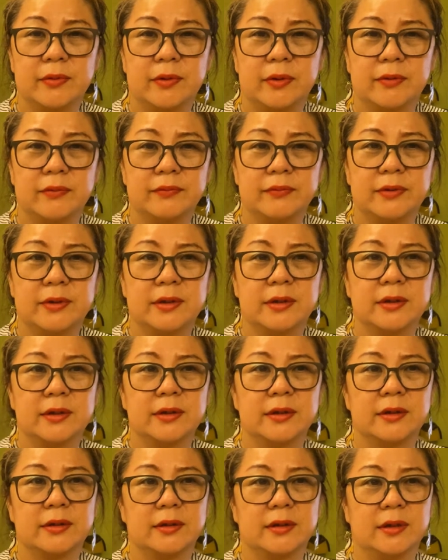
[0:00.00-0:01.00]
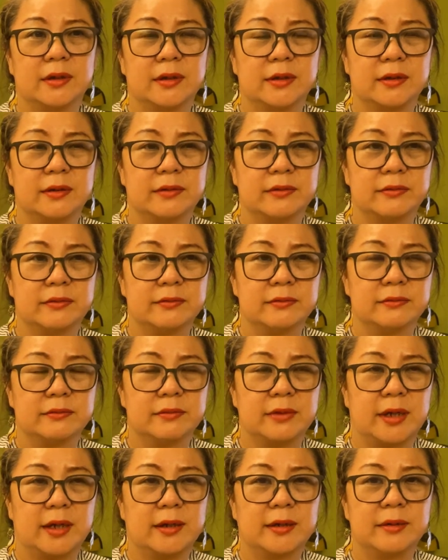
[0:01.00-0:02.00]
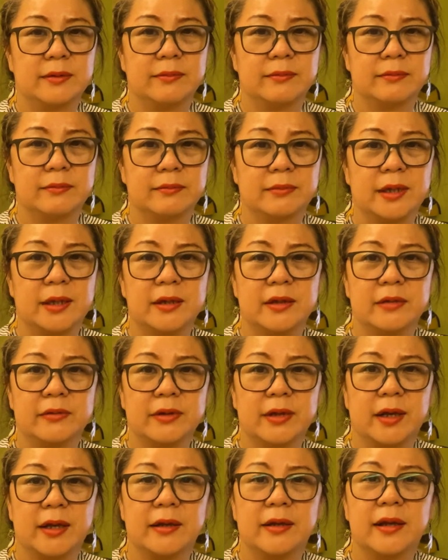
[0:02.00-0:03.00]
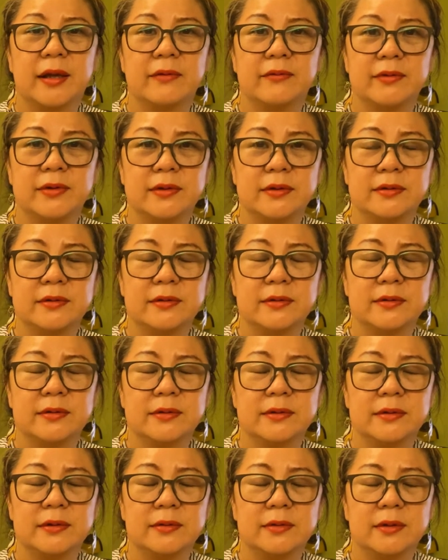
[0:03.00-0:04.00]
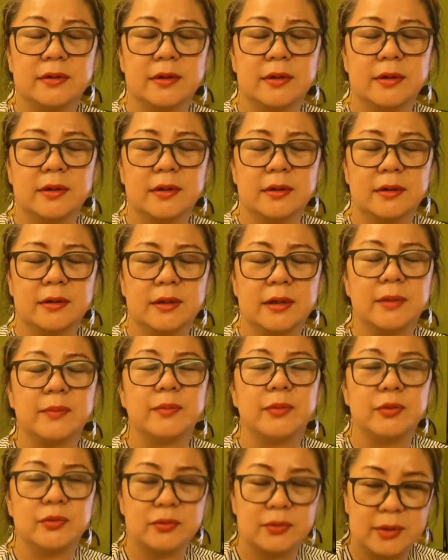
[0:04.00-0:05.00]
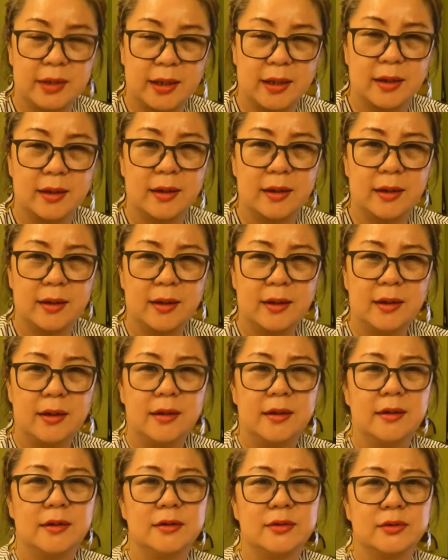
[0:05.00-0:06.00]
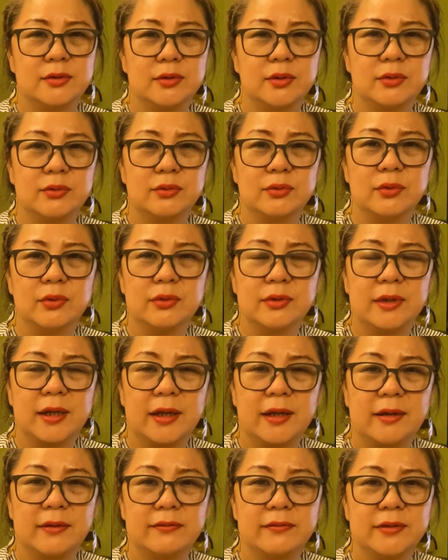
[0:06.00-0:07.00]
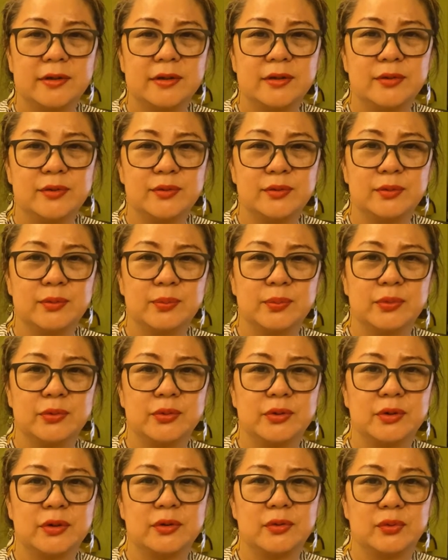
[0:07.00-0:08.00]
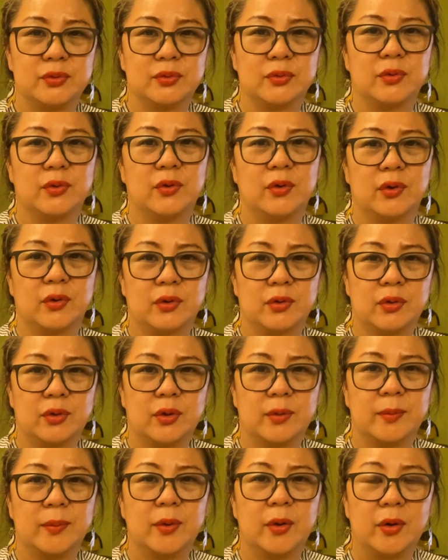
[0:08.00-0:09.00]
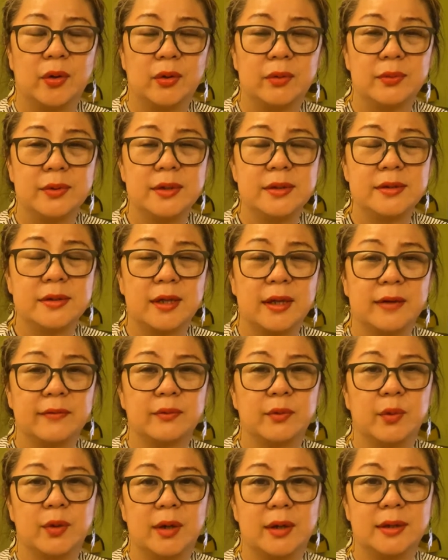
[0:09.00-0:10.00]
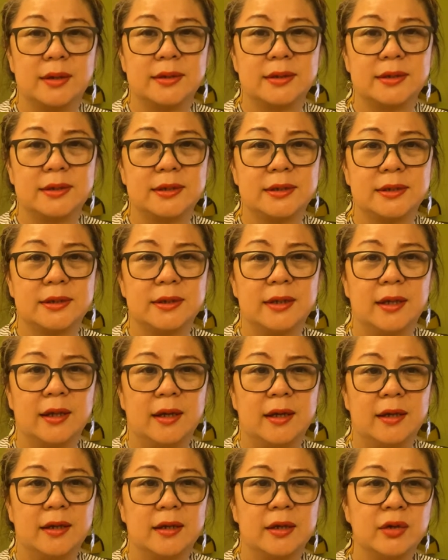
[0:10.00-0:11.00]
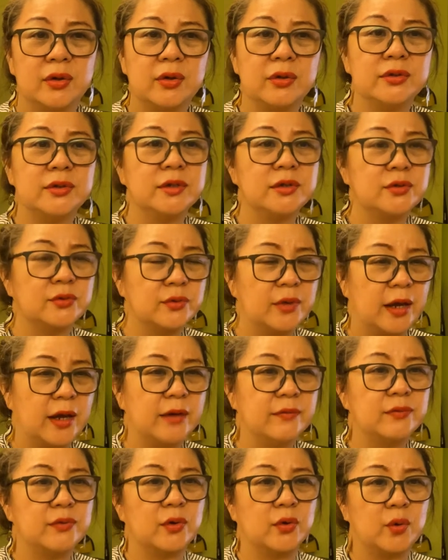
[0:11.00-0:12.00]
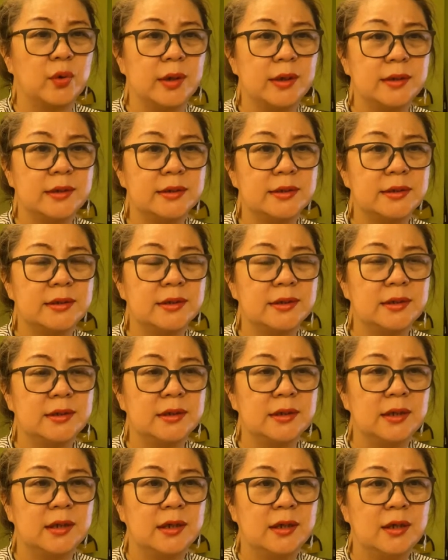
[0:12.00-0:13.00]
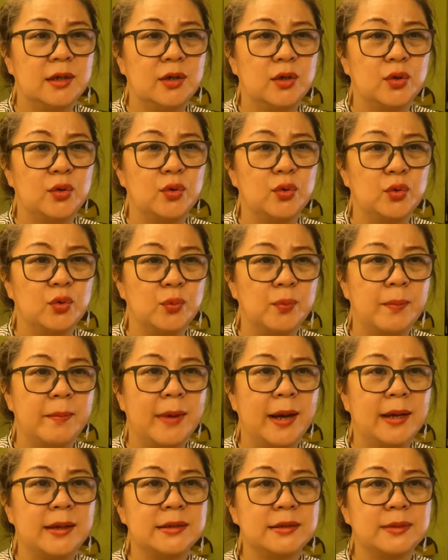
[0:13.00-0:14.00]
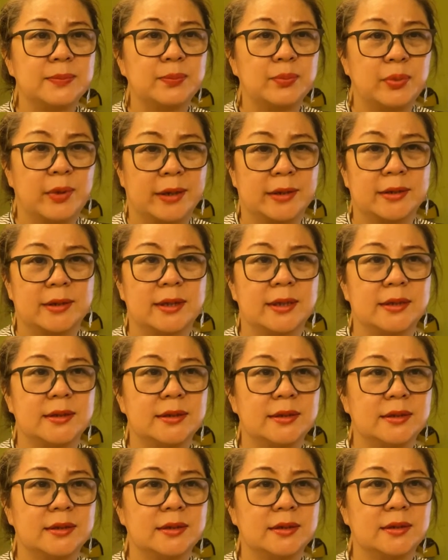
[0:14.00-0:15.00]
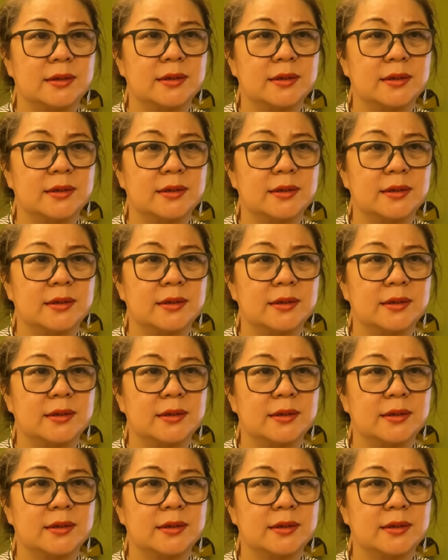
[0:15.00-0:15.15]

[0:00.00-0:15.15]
of the uh, rank but it can never uh, keep you there so don't ever use bullshit to go on top always have quality in order to have your quality you must practice